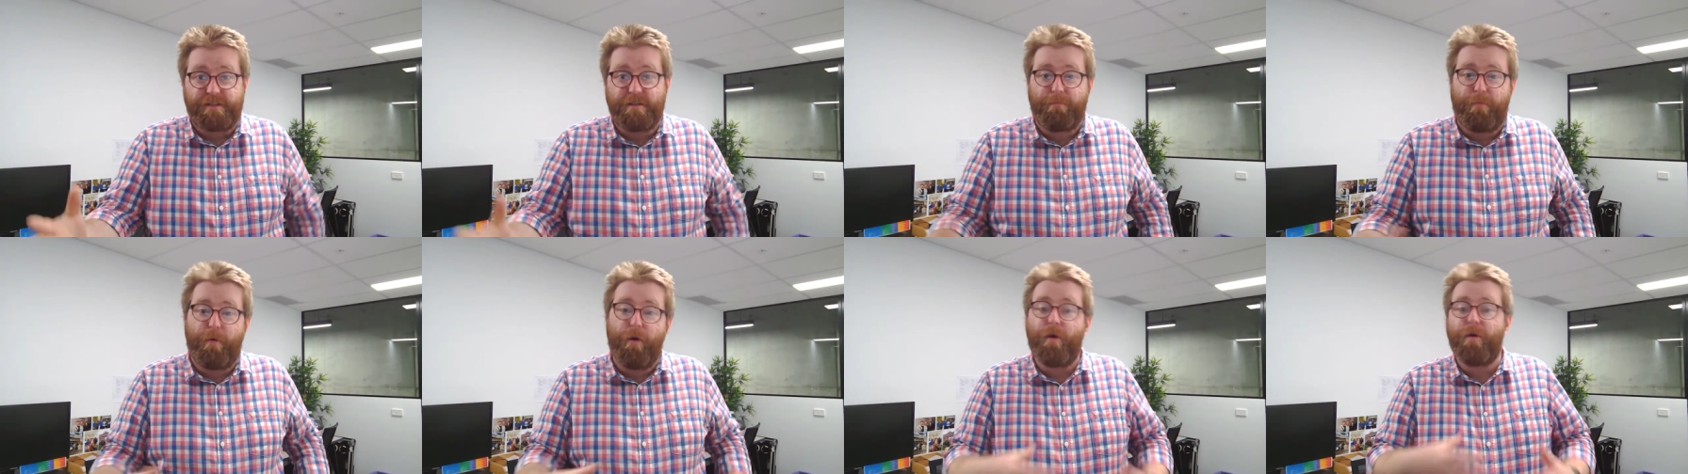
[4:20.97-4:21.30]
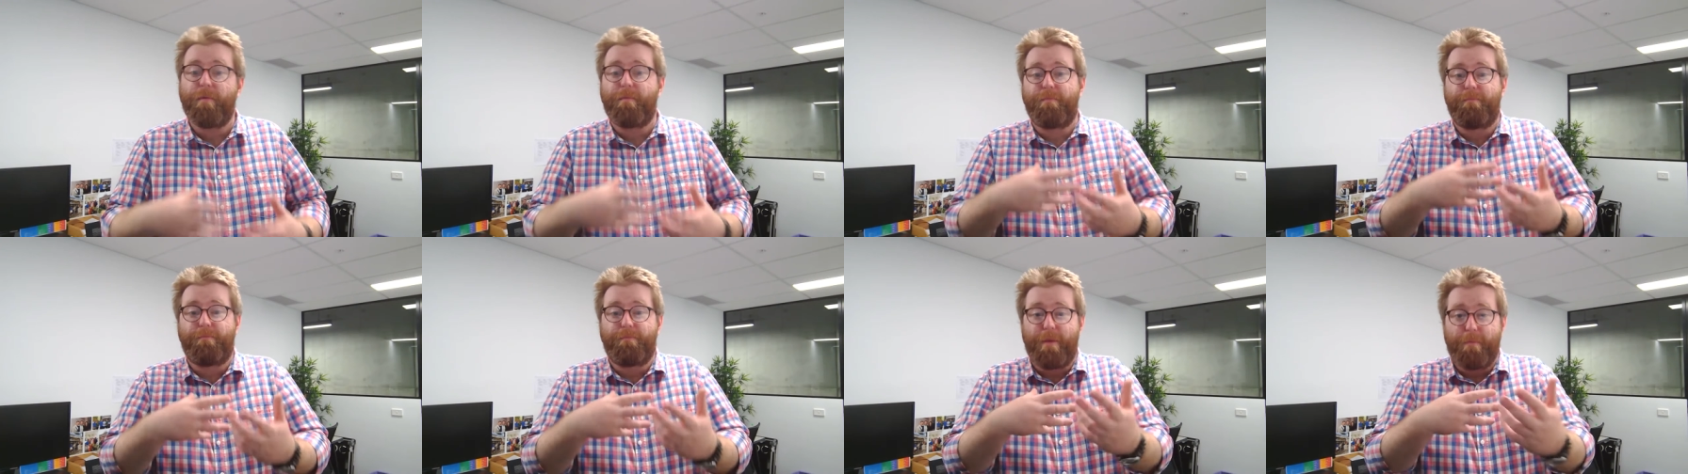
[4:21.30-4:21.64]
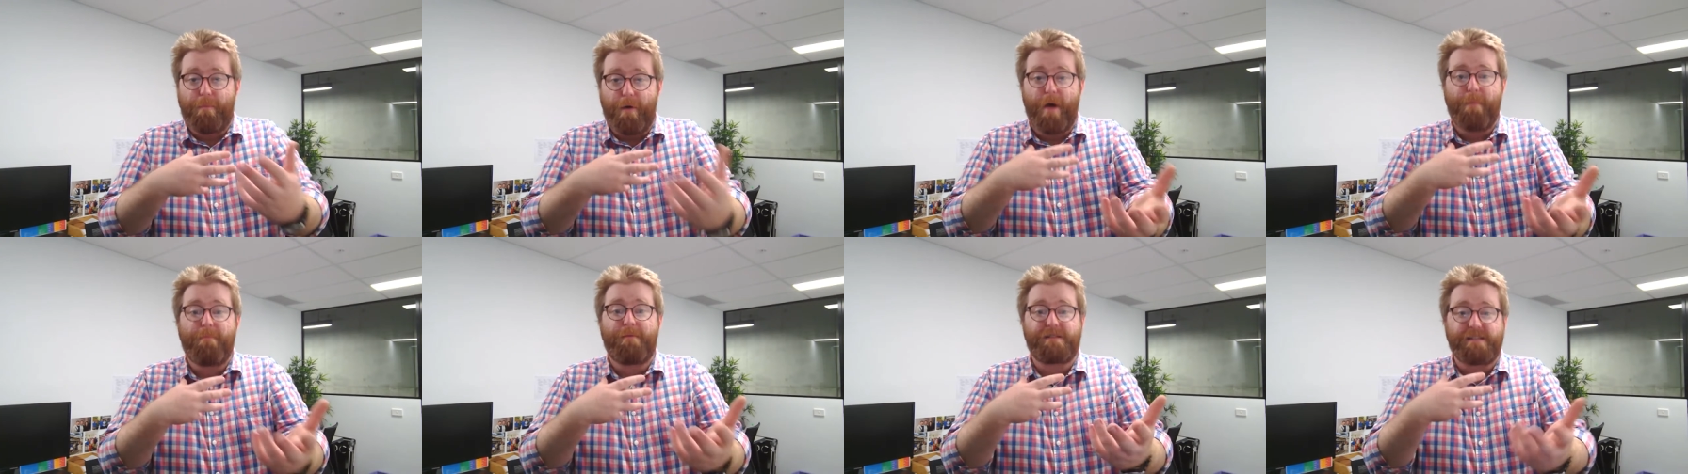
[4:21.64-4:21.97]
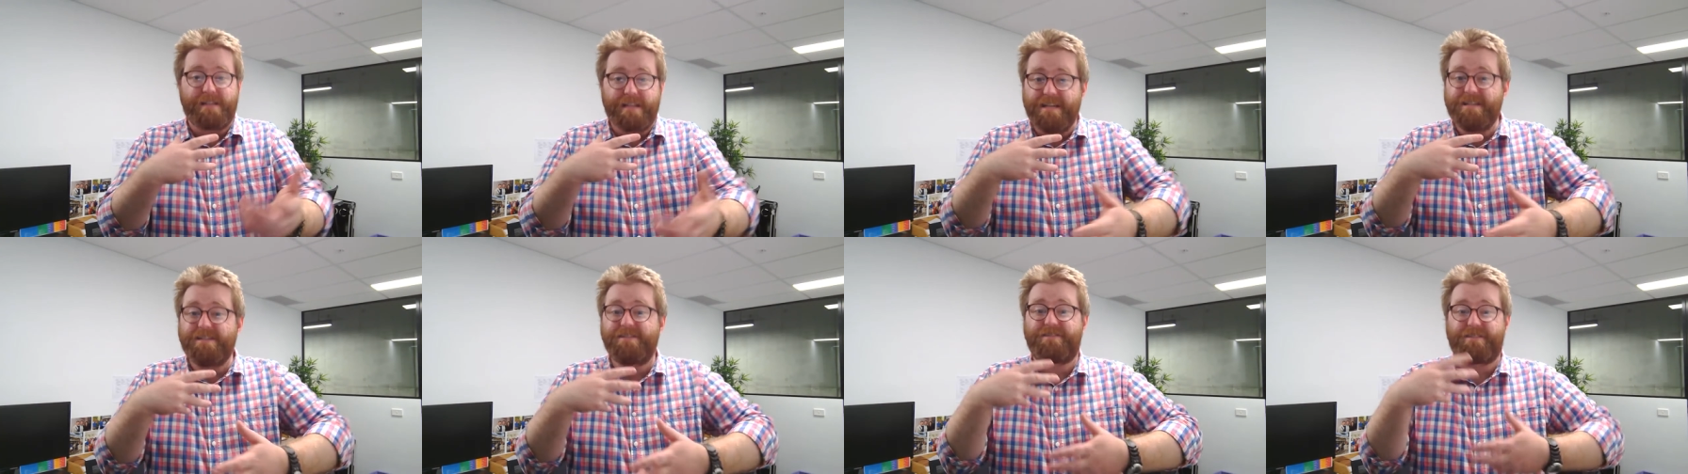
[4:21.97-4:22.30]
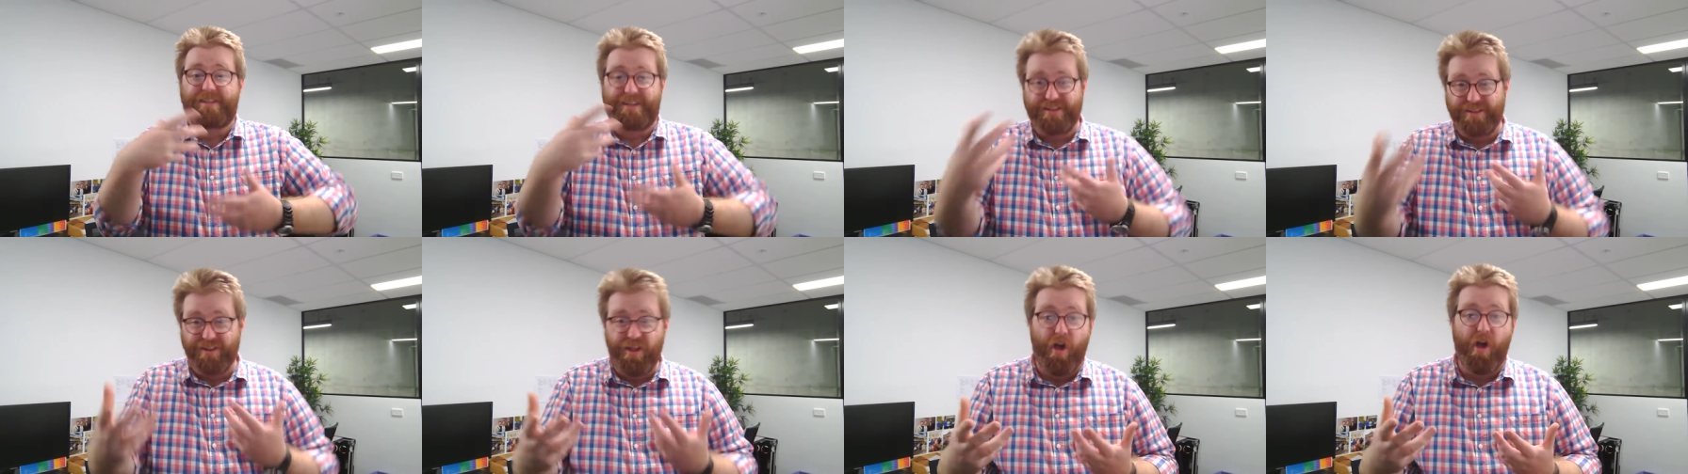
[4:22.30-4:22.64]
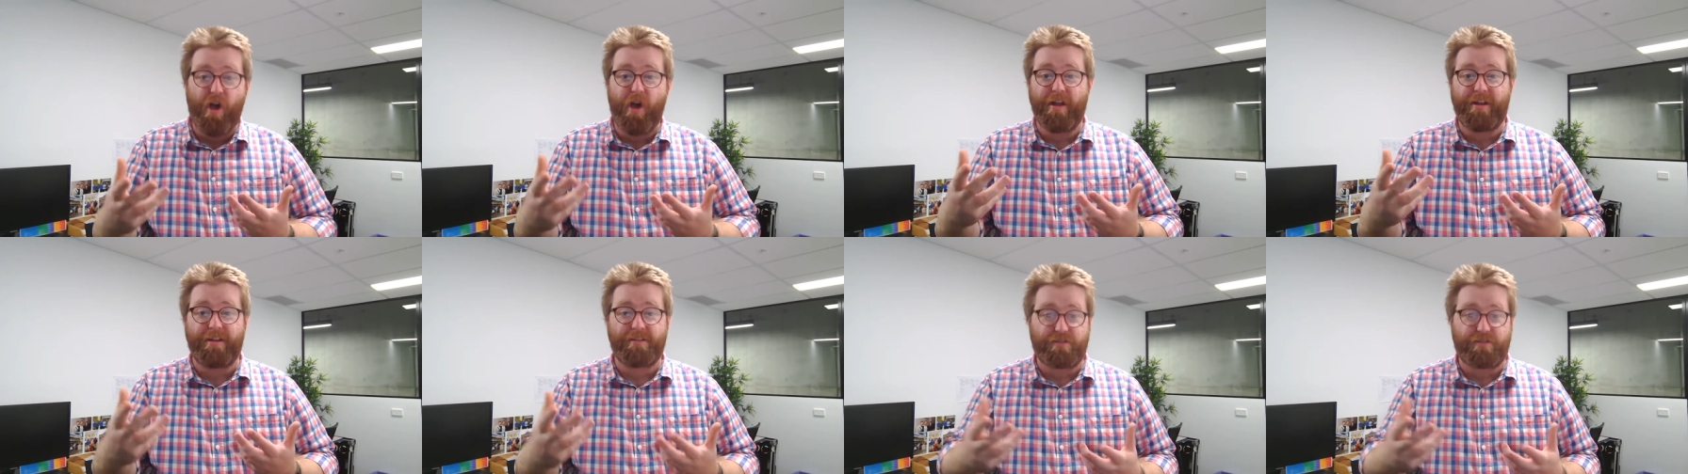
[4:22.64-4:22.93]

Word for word: The, the purpose is to learn